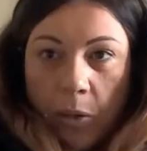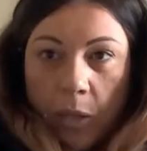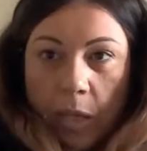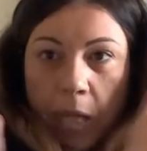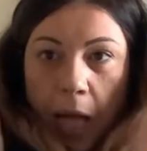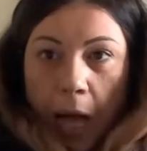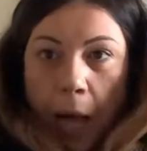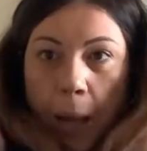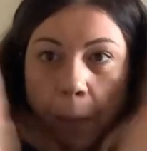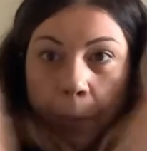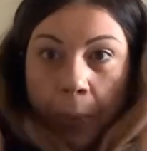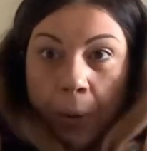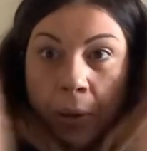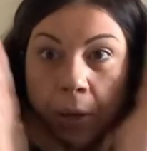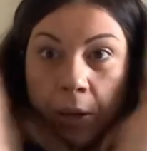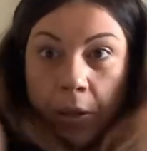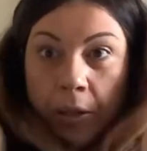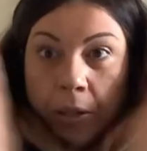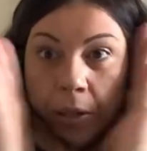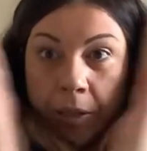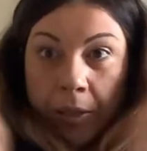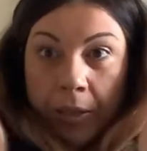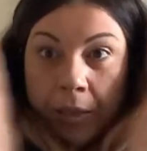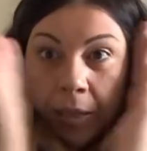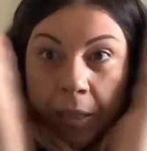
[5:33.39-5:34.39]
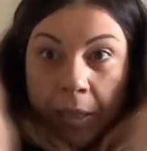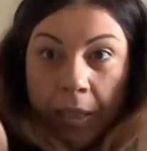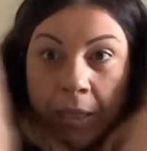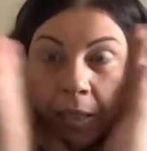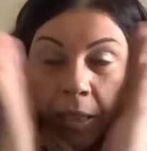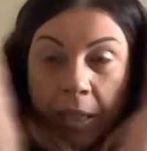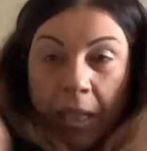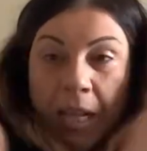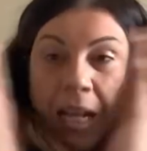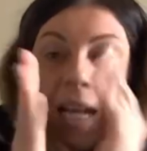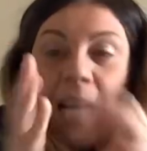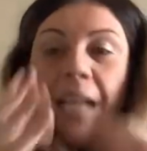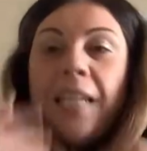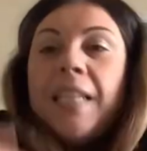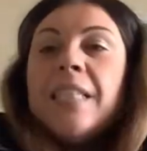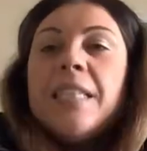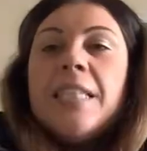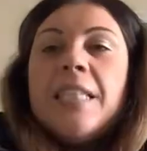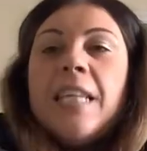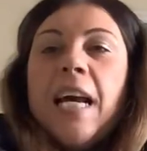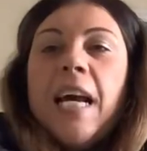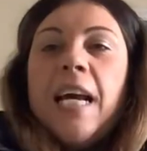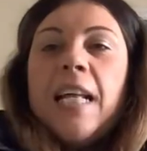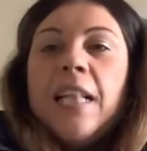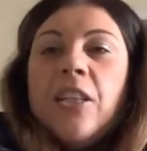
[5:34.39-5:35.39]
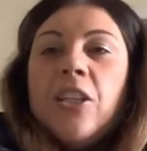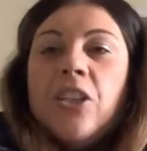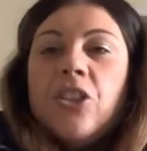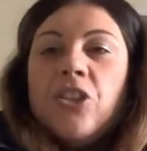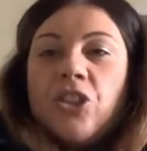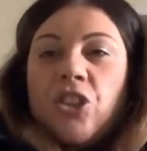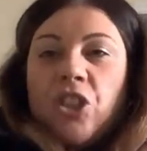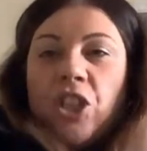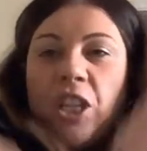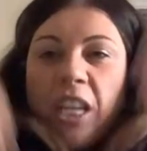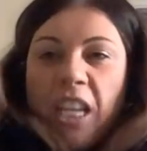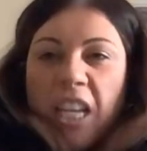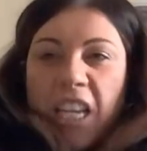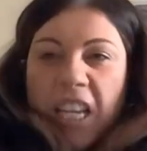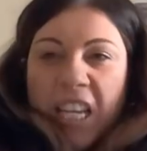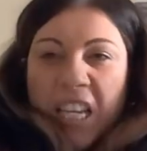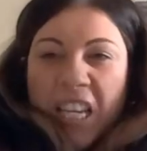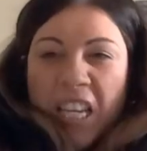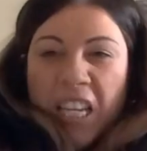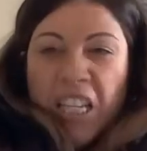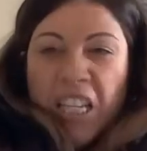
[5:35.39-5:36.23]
clap and a silent cheer.